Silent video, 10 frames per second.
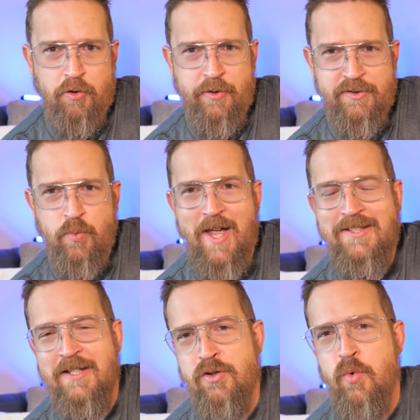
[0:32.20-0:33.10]
Cris
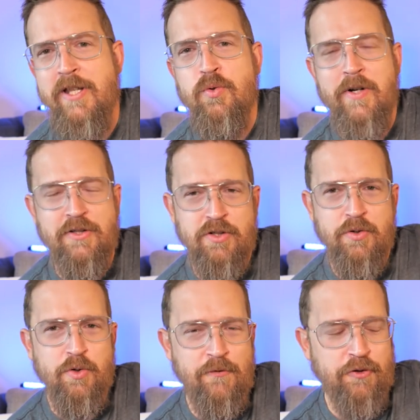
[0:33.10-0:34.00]
West in
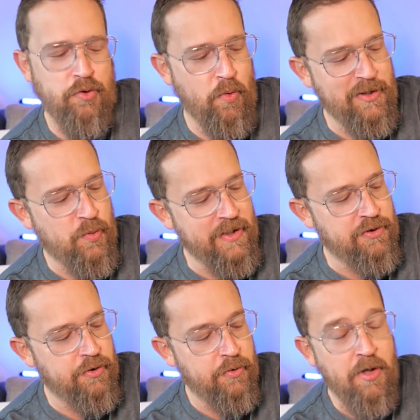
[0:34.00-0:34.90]
2022, new for
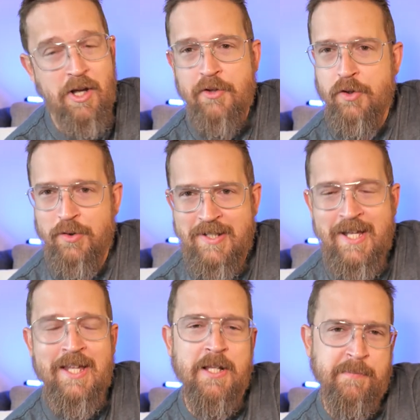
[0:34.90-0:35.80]
2022. So
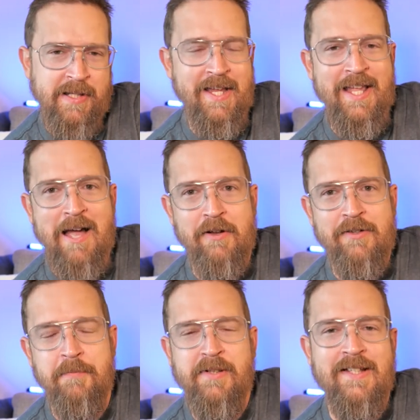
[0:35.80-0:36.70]
gigging and playing out at
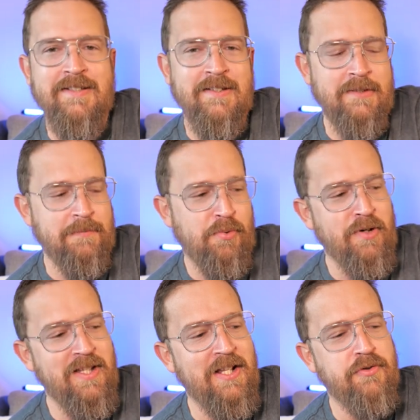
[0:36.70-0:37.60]
some places is
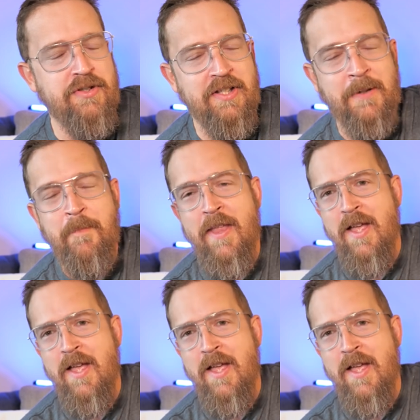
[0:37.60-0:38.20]
pretty interesting.